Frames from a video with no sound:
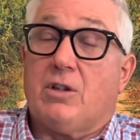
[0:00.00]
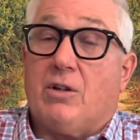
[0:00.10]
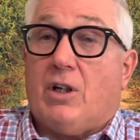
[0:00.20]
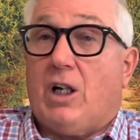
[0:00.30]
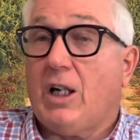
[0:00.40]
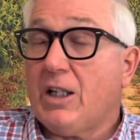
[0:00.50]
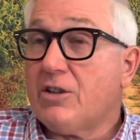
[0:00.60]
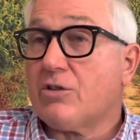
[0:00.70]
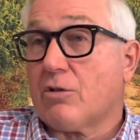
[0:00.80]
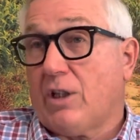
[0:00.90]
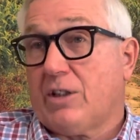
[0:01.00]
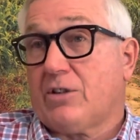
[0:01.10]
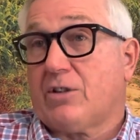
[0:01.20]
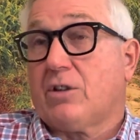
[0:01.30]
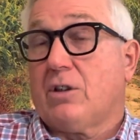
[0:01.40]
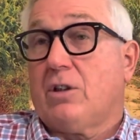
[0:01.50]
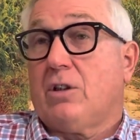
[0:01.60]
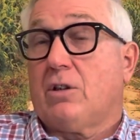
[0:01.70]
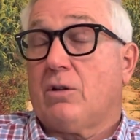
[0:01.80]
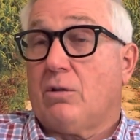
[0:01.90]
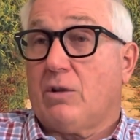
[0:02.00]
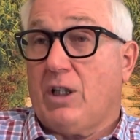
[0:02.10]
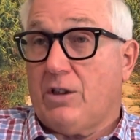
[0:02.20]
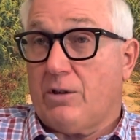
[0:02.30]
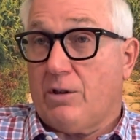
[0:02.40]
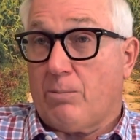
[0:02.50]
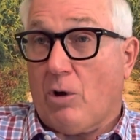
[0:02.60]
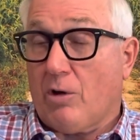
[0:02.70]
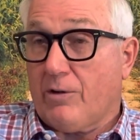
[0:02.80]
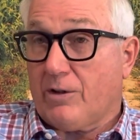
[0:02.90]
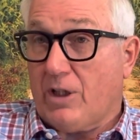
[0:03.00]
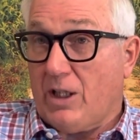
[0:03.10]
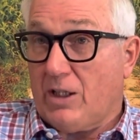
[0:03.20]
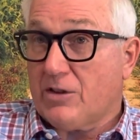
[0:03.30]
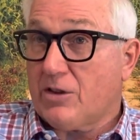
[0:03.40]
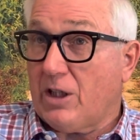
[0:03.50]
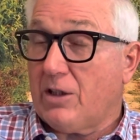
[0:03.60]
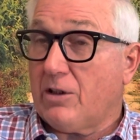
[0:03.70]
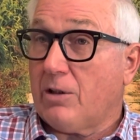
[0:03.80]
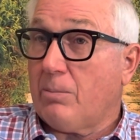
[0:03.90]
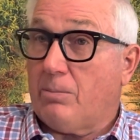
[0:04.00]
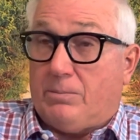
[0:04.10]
the high stress location part of the test, and the